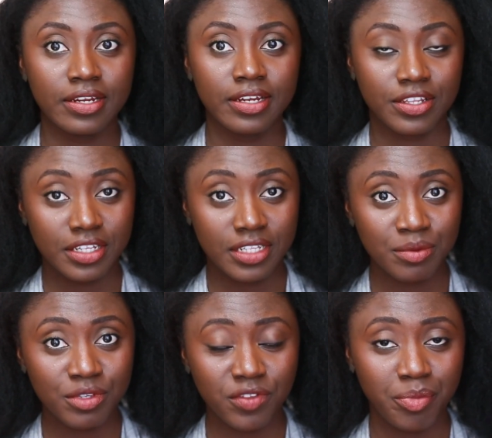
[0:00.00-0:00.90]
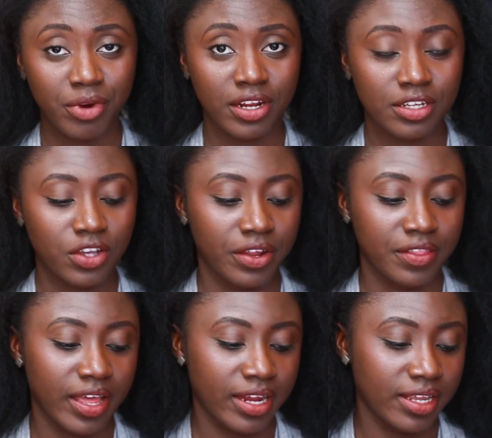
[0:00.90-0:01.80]
Now the claims of the product are
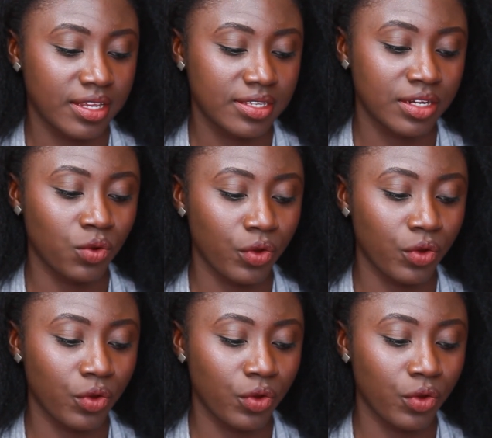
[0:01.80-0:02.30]
that it is an